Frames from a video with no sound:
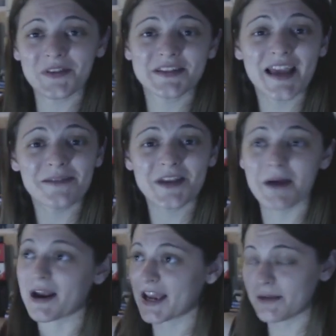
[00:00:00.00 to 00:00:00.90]
but at the
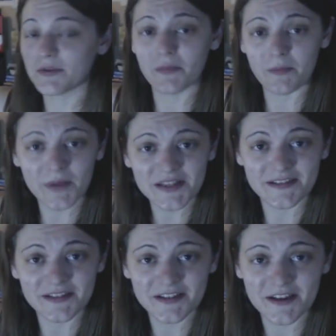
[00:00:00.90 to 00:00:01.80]
same time I keep them in
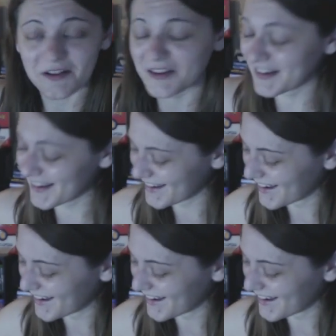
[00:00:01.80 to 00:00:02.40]
business still.